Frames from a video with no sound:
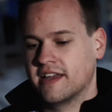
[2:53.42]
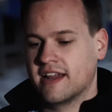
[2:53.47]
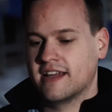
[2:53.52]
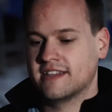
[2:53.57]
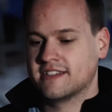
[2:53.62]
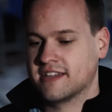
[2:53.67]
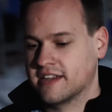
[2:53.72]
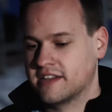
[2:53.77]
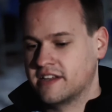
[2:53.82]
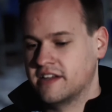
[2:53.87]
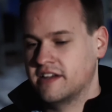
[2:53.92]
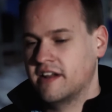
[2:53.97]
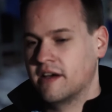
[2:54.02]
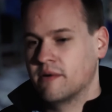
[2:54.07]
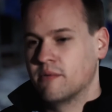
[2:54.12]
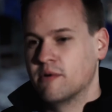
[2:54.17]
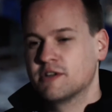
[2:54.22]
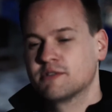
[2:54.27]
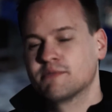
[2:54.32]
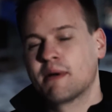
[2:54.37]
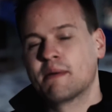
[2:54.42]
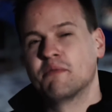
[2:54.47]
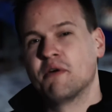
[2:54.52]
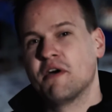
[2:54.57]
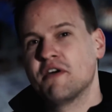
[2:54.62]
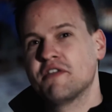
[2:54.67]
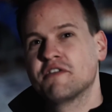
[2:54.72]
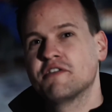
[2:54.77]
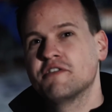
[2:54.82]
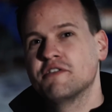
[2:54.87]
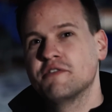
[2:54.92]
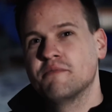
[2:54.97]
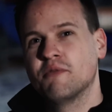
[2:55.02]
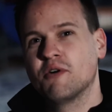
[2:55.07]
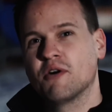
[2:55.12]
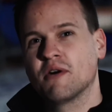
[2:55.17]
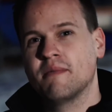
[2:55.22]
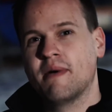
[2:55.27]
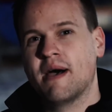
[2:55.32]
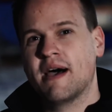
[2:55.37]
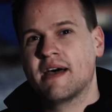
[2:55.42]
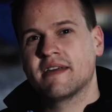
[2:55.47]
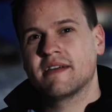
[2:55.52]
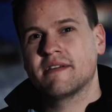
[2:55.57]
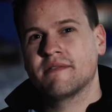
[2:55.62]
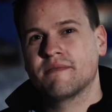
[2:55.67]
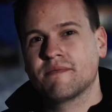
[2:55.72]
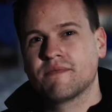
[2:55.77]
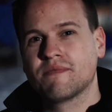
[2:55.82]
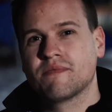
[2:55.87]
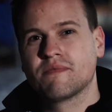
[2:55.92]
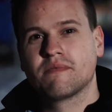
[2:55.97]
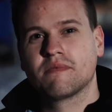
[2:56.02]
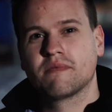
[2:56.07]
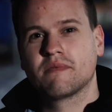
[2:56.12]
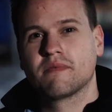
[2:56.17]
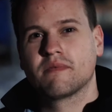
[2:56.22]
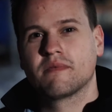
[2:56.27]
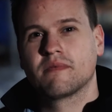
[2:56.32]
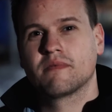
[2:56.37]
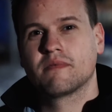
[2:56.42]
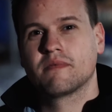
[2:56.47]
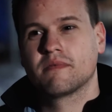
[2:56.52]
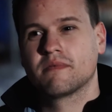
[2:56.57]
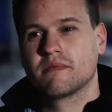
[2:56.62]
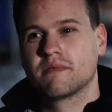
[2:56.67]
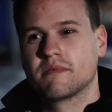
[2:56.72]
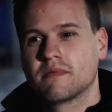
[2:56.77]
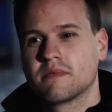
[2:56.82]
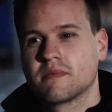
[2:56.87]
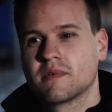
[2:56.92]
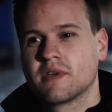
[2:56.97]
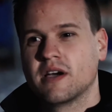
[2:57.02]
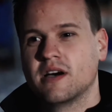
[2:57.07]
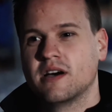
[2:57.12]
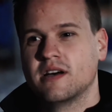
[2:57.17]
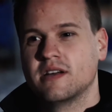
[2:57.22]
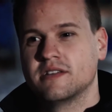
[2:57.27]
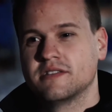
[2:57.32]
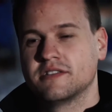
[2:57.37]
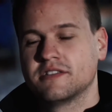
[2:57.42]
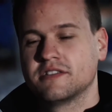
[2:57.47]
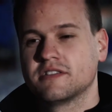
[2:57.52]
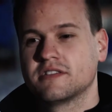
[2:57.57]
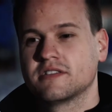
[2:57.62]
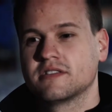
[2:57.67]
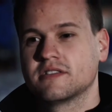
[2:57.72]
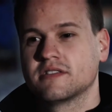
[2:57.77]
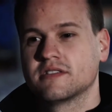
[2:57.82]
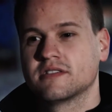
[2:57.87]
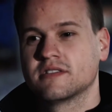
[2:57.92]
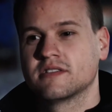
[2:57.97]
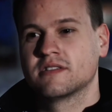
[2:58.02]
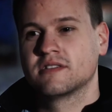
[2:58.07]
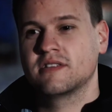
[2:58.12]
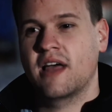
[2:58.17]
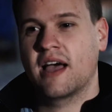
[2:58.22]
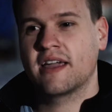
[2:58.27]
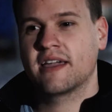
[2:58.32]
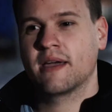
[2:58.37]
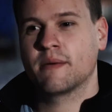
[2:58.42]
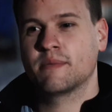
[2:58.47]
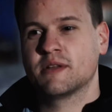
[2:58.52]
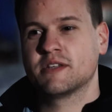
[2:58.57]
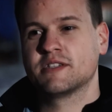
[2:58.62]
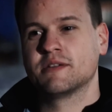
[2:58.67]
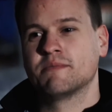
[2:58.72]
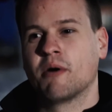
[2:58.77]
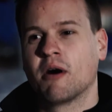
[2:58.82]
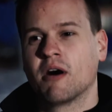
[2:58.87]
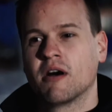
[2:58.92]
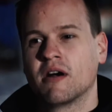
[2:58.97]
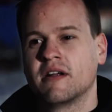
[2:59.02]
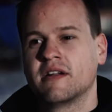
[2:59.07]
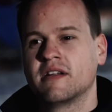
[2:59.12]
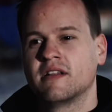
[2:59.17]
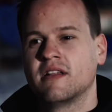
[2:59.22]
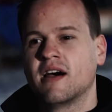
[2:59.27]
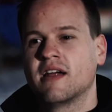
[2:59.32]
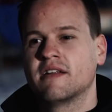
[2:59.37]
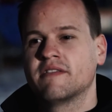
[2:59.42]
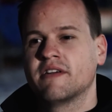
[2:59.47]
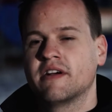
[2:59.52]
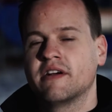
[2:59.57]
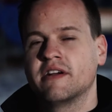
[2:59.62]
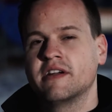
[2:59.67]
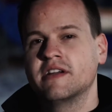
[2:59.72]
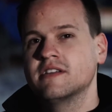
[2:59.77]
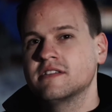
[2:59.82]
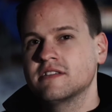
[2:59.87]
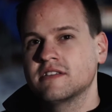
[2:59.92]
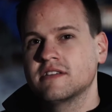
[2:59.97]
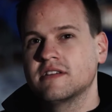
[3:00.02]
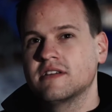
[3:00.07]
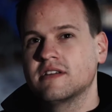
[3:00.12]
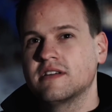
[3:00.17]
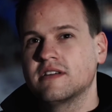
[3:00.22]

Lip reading: it as I did, I wish my brother knew more about it because that kept us apart in a lot of areas.